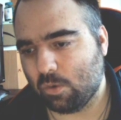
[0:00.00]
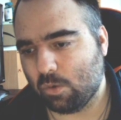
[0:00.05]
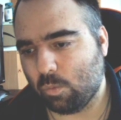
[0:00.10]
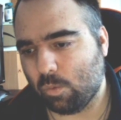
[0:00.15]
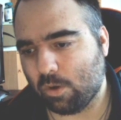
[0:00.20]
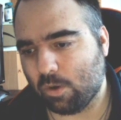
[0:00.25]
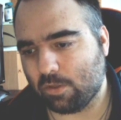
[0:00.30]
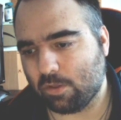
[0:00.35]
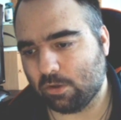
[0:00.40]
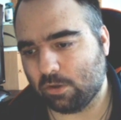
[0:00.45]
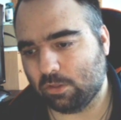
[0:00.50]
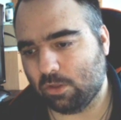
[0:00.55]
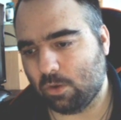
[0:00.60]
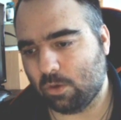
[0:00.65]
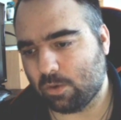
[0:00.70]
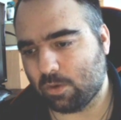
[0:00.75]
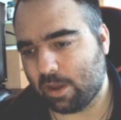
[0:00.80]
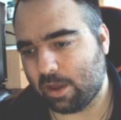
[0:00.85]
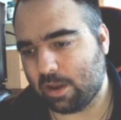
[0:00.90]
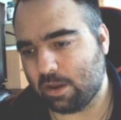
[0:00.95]
Where they're
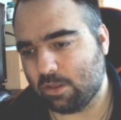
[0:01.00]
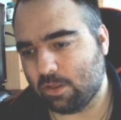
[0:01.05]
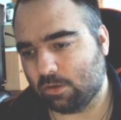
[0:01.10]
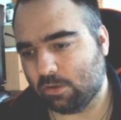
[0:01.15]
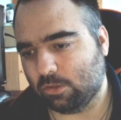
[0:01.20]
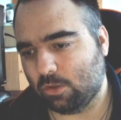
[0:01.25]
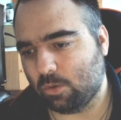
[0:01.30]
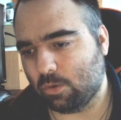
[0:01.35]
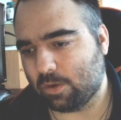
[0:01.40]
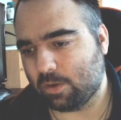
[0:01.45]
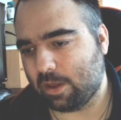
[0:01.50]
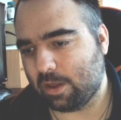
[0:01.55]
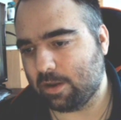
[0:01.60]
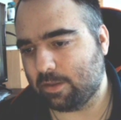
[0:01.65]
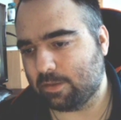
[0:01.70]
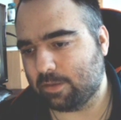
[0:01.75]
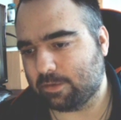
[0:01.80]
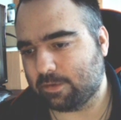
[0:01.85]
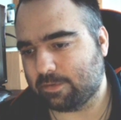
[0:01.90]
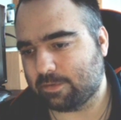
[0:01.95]
located
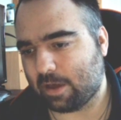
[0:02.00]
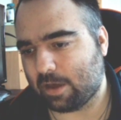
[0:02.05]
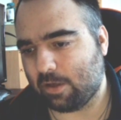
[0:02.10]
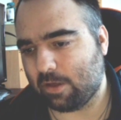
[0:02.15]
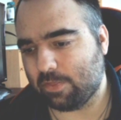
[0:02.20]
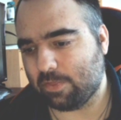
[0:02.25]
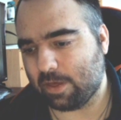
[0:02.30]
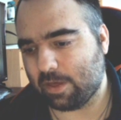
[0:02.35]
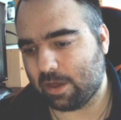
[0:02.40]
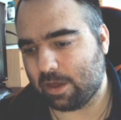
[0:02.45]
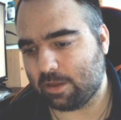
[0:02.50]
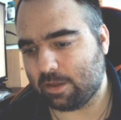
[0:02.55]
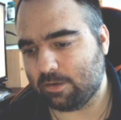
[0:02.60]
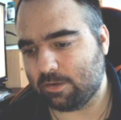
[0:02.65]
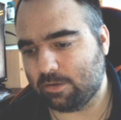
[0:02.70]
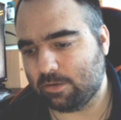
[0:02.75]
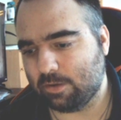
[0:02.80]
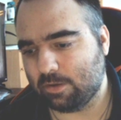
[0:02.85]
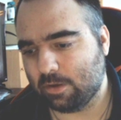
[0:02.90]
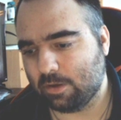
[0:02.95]
in the south
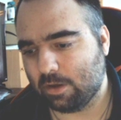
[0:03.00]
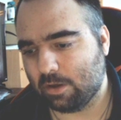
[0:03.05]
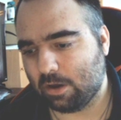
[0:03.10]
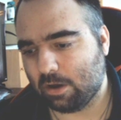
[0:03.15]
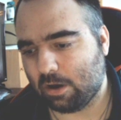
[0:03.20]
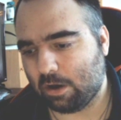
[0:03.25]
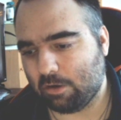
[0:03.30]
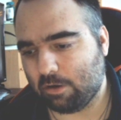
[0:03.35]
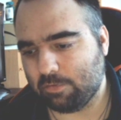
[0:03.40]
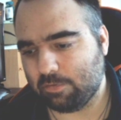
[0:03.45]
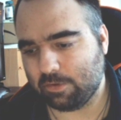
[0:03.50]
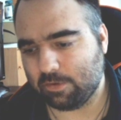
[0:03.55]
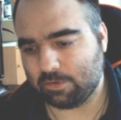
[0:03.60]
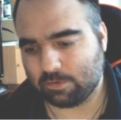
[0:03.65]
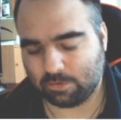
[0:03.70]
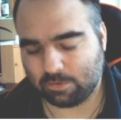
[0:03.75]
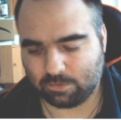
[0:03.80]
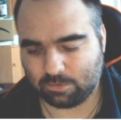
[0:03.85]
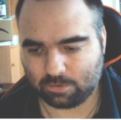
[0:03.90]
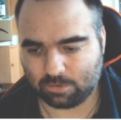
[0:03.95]
end of this
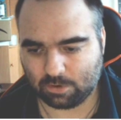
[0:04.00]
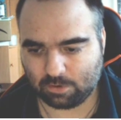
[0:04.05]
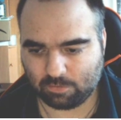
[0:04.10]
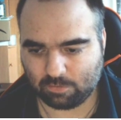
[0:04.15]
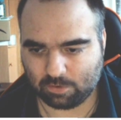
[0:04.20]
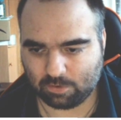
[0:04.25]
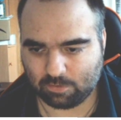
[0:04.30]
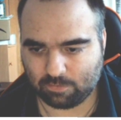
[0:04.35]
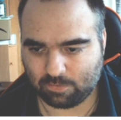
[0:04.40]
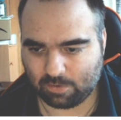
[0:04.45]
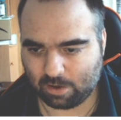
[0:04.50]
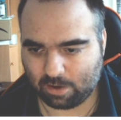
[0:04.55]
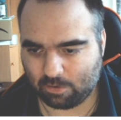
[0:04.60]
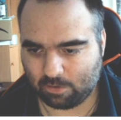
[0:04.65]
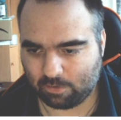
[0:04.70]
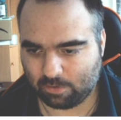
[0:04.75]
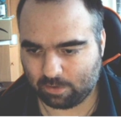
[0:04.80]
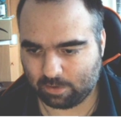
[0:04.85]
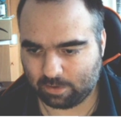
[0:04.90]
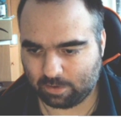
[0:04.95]
conservative
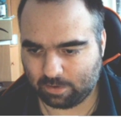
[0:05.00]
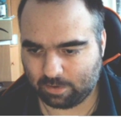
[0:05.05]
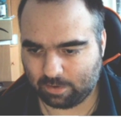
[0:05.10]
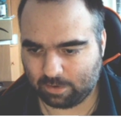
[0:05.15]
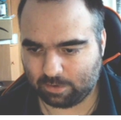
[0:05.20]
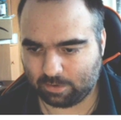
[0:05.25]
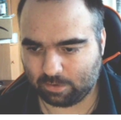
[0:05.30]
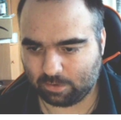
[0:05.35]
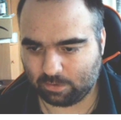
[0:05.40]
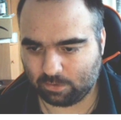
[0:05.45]
area in India.